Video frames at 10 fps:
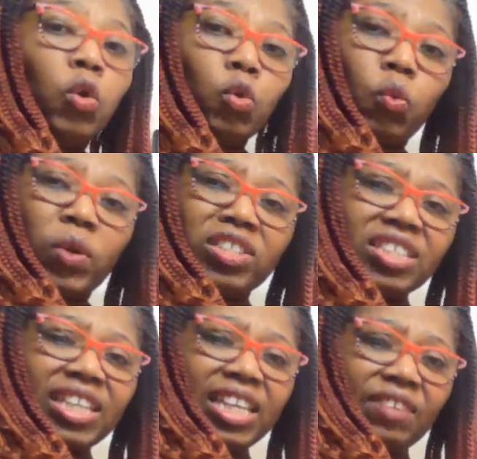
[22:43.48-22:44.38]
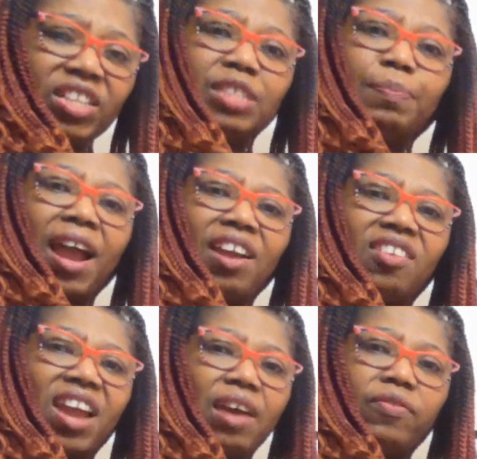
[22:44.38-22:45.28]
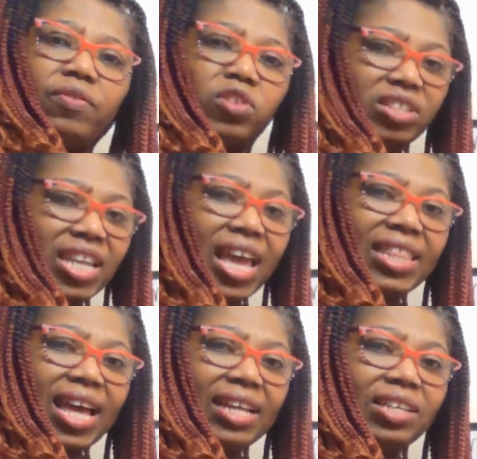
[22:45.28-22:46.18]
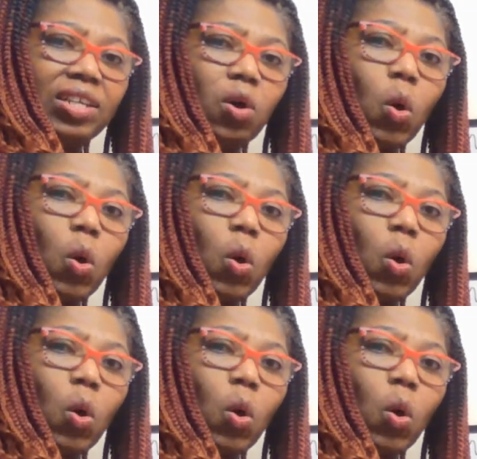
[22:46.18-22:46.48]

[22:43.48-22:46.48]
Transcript: Do we just leave this paragraph just like that?